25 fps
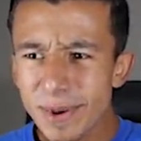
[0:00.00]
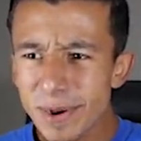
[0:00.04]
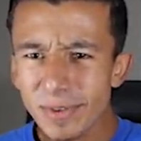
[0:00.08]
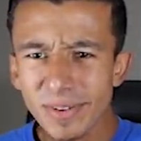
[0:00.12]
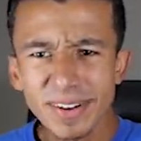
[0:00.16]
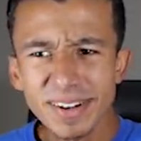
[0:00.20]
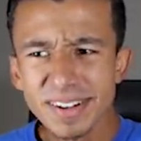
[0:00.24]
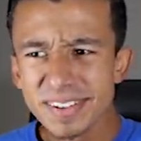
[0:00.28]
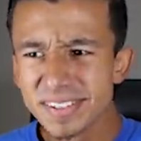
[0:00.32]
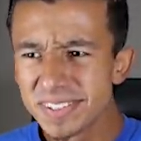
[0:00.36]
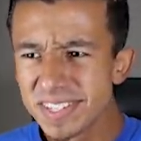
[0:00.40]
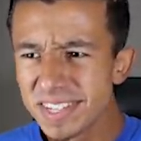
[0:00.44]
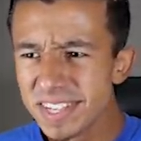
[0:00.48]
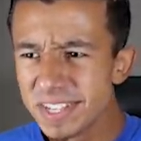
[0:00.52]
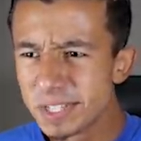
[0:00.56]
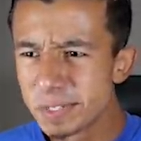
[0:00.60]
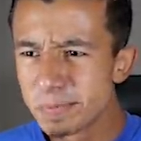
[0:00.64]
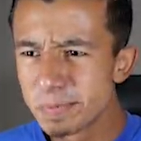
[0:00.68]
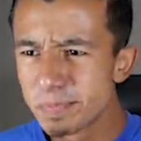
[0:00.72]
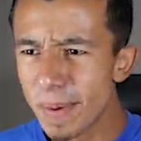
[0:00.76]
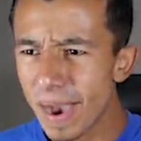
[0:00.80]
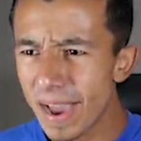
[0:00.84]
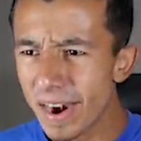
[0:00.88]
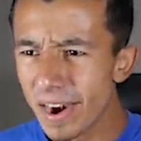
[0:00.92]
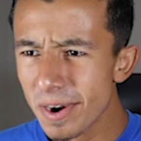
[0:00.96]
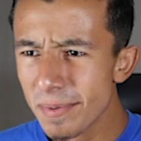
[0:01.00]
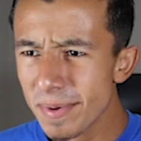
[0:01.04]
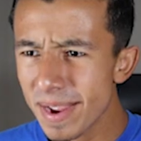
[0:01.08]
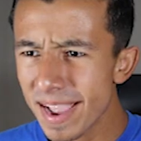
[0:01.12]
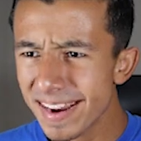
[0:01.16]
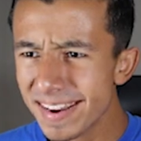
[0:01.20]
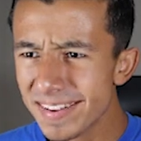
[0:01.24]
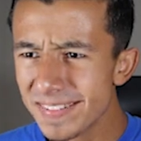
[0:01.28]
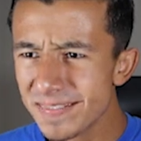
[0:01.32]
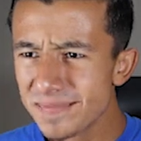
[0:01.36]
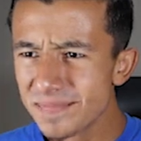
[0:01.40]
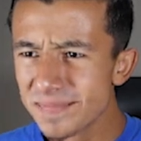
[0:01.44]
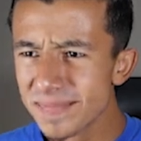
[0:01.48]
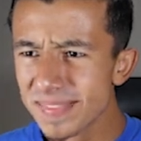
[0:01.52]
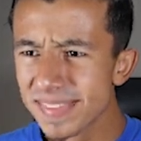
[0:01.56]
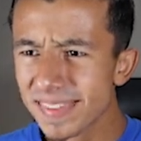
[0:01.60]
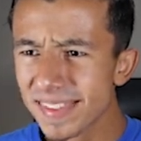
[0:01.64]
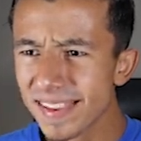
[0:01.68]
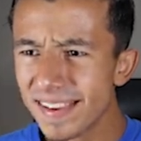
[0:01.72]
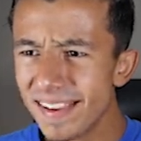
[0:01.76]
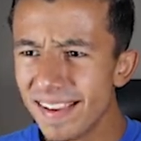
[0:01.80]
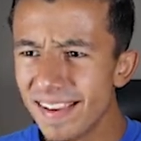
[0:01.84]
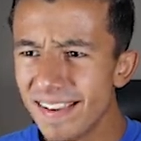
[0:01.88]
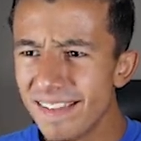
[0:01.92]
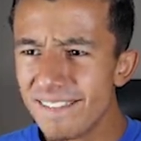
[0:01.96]
we were gonna see Spider-Man
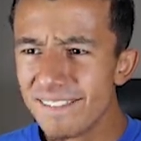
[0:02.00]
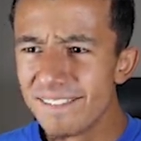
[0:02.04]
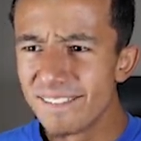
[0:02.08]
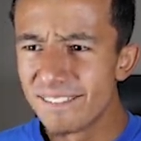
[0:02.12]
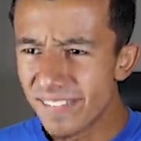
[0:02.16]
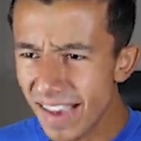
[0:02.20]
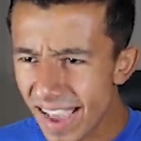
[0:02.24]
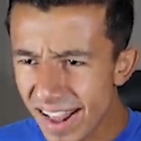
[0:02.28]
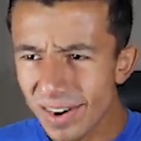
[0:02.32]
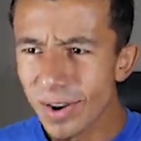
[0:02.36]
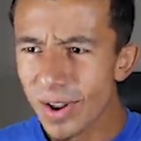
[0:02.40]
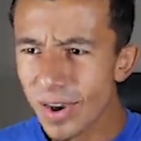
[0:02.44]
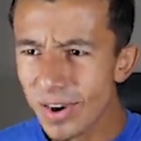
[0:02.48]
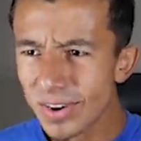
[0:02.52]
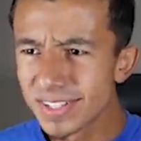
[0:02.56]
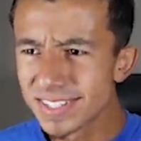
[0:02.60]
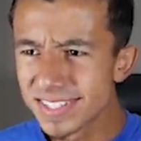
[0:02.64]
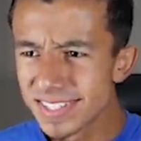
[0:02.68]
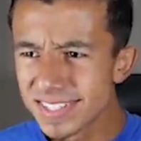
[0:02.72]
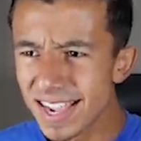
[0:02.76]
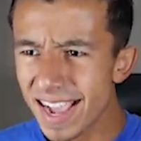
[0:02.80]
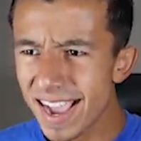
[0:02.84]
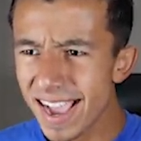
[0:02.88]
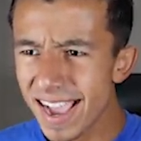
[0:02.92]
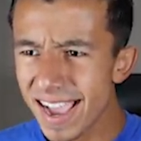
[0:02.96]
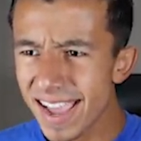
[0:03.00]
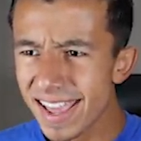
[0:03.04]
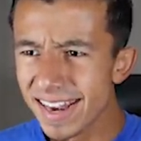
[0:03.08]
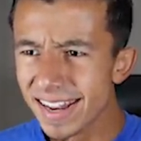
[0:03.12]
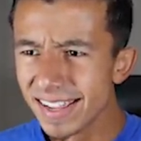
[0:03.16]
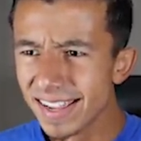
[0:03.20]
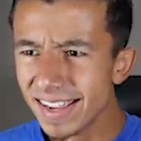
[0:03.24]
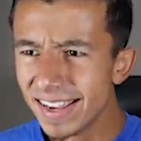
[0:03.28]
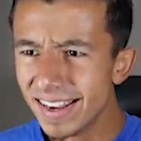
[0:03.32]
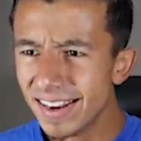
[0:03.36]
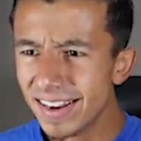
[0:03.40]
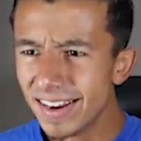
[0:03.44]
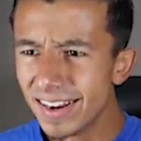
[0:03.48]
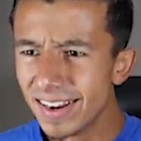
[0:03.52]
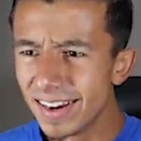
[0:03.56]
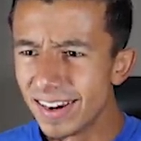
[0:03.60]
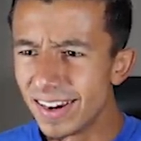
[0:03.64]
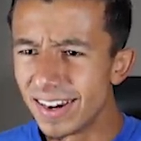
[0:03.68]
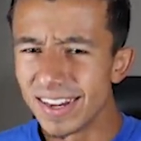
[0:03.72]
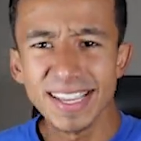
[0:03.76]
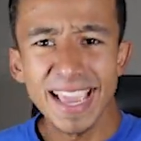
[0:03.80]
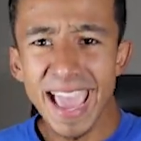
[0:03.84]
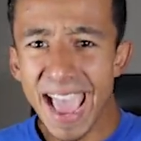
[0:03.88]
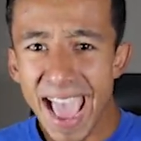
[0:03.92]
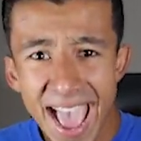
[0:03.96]
fight alongside
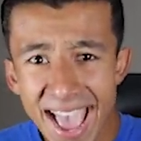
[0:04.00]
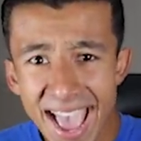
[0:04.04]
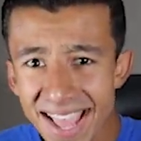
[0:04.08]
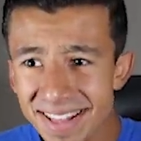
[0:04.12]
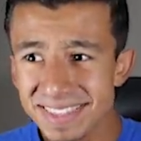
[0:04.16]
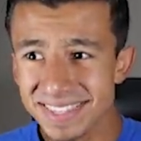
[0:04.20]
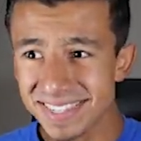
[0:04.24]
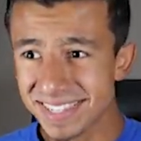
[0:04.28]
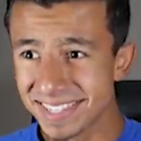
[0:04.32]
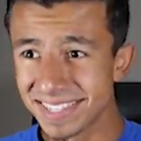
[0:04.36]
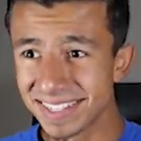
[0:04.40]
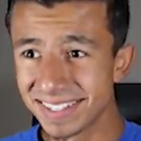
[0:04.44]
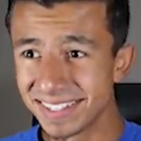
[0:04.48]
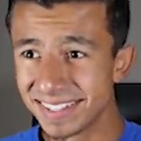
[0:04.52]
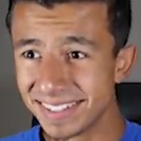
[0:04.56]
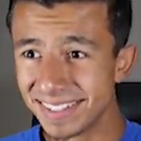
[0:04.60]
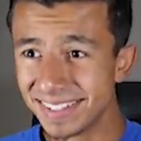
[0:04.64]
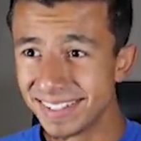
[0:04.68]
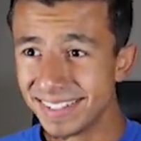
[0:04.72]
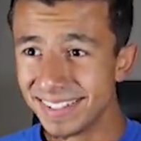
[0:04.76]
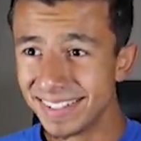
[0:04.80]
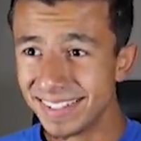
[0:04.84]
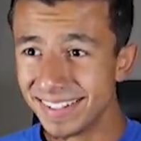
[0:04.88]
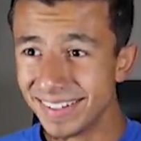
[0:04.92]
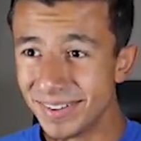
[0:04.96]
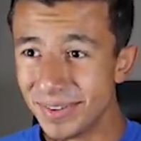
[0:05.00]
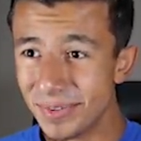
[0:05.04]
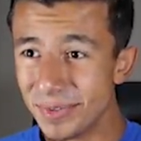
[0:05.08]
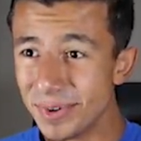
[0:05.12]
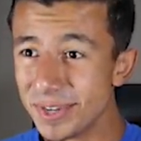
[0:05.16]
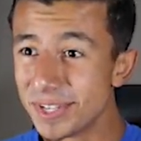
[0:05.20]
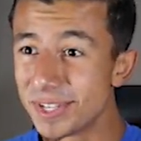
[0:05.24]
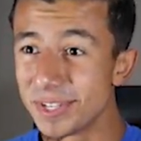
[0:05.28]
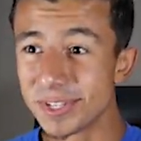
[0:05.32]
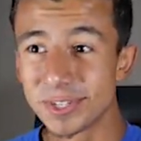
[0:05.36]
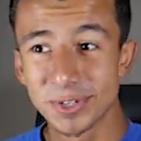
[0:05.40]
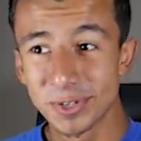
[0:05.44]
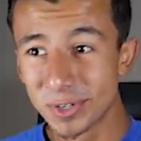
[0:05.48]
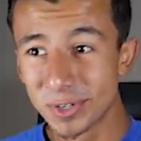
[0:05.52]
a cat, which is